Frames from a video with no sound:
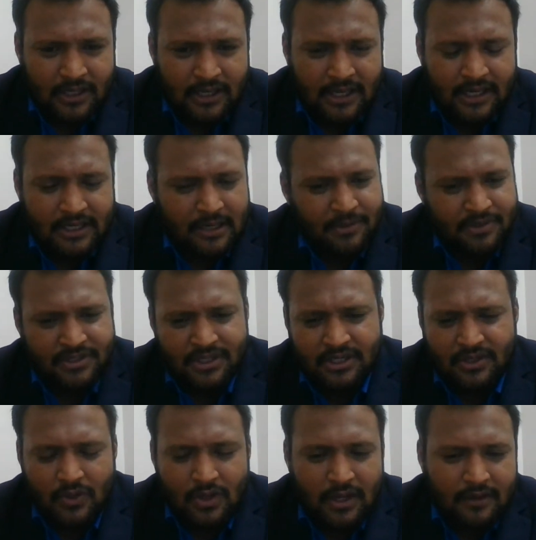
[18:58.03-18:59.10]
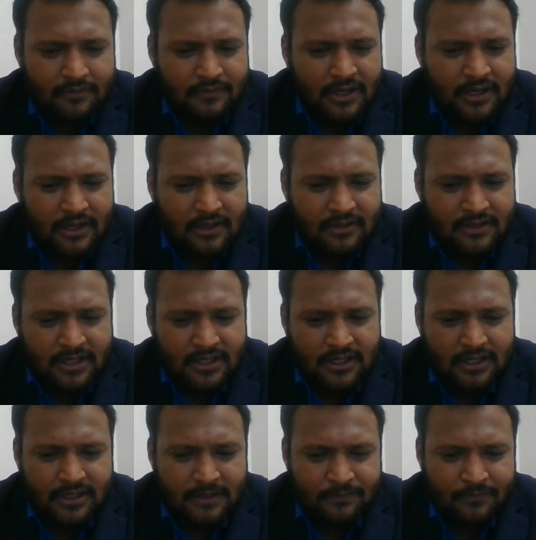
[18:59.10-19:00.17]
and Abhishek you have
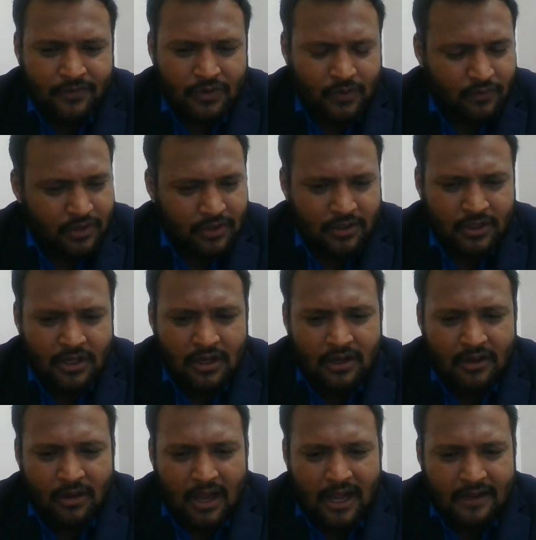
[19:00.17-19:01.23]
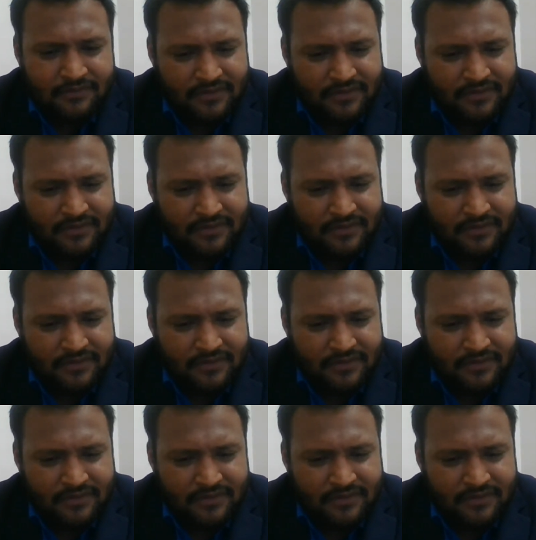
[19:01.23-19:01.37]
uh, you were I